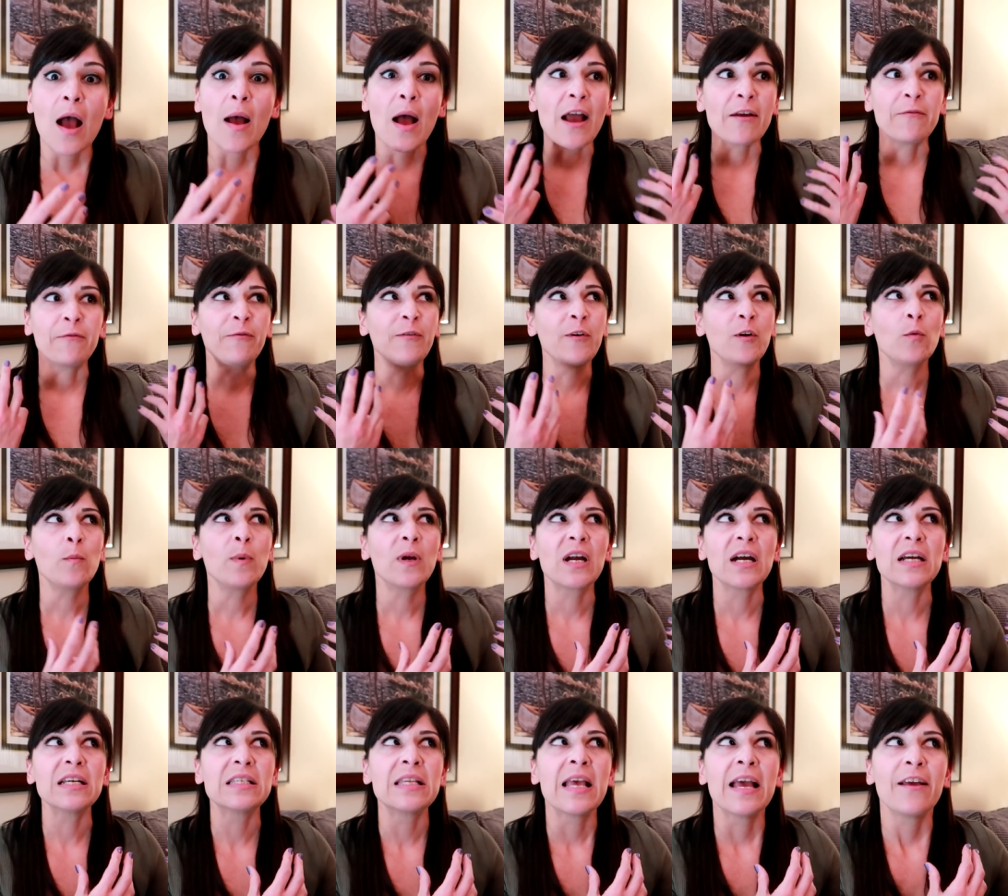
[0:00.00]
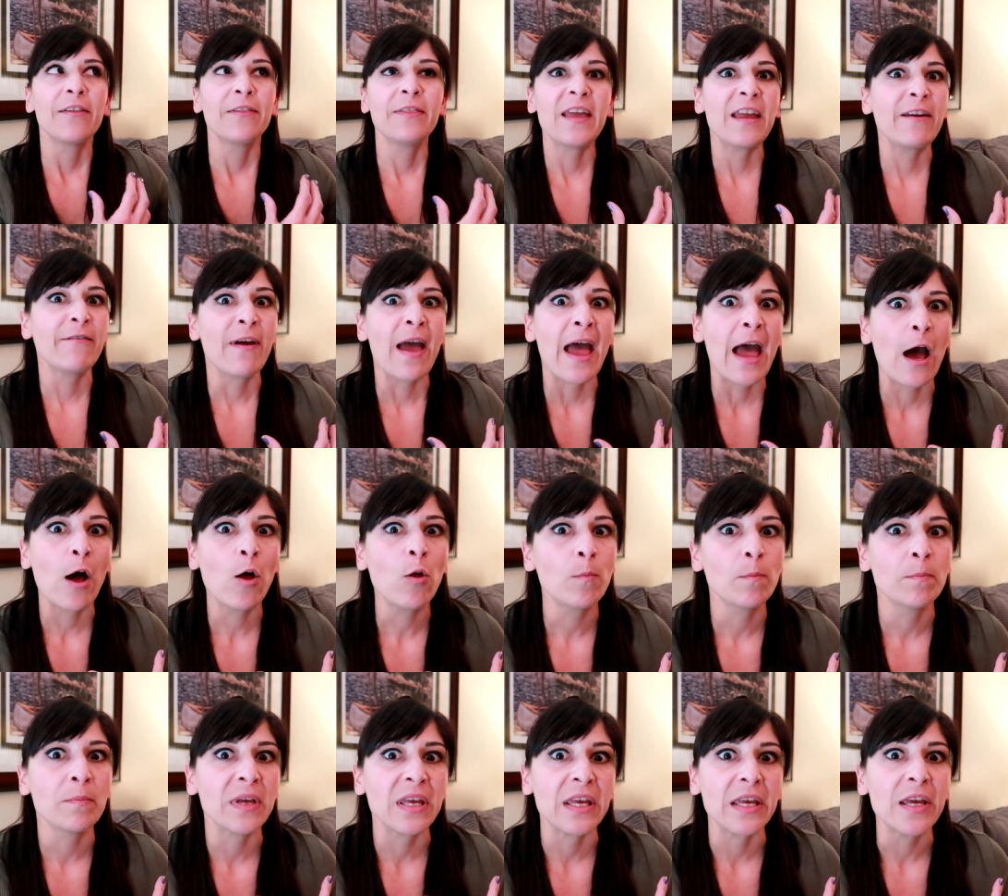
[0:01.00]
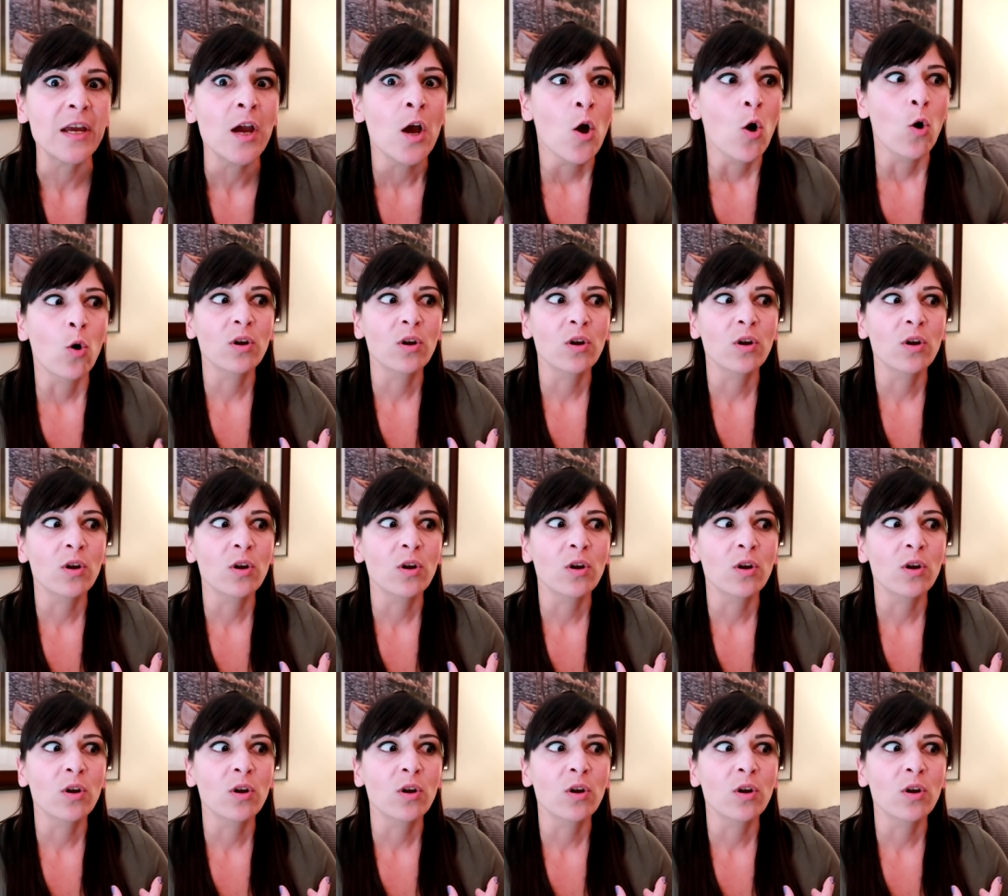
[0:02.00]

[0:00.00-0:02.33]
I feel because they've helped me